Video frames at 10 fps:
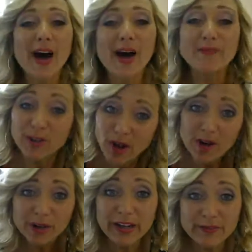
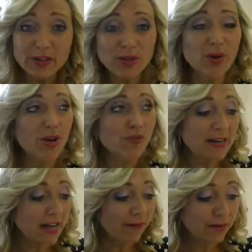locally of what's going on
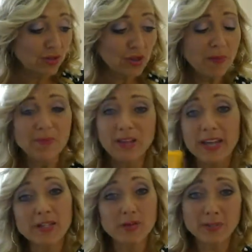right now for June
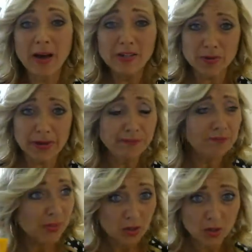is we're sponsoring
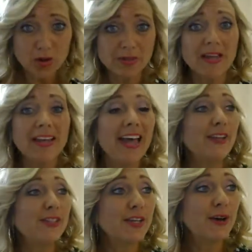troops.
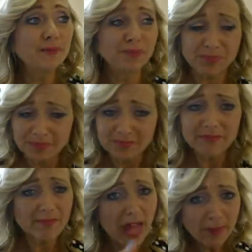And so
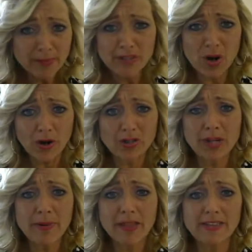I'm going to be talking to
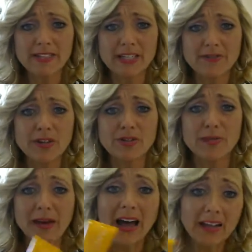you about this individually,
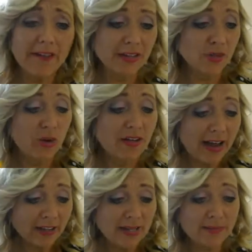but I love this. We've
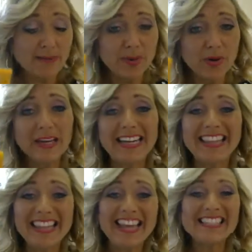actually been
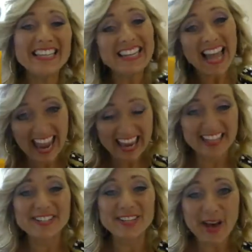putting these in
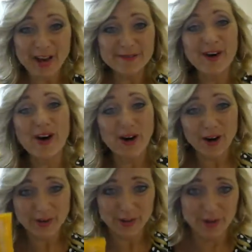hands of
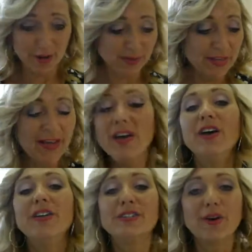our troops.
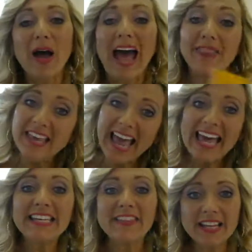So at the
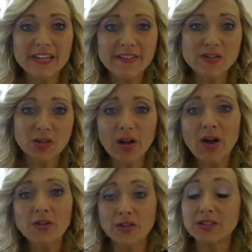end of the individual
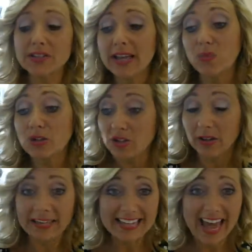close, you can say, would you
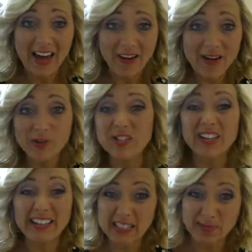like to add on? Would you
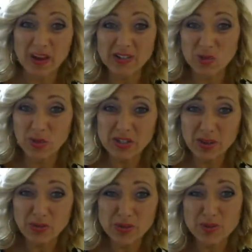like to sponsor 1
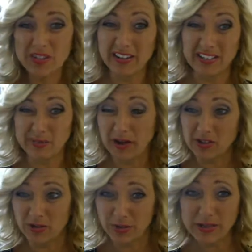soldier? Would you like to
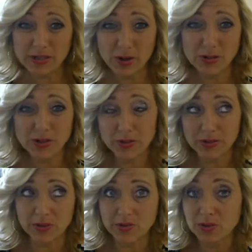sponsor 3 soldiers? 3
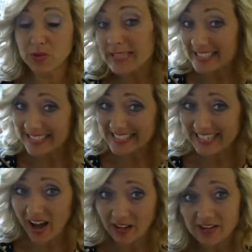soldiers would be
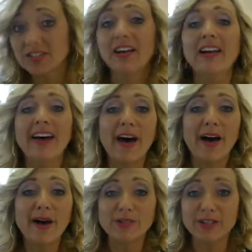
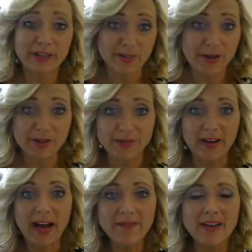$60. Would you like to sponsor
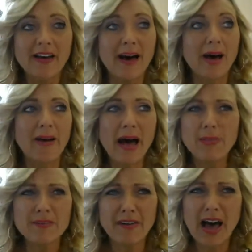5? And
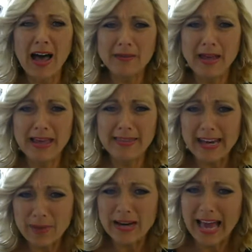then
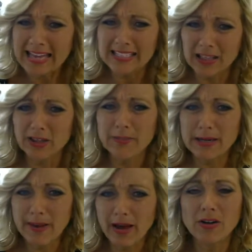I'm going to ask a little bit
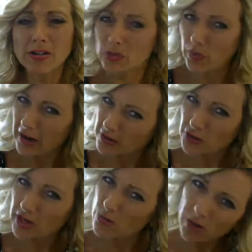about her. Where does
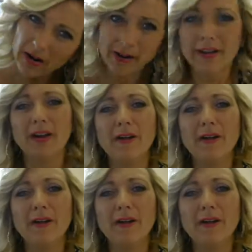she work?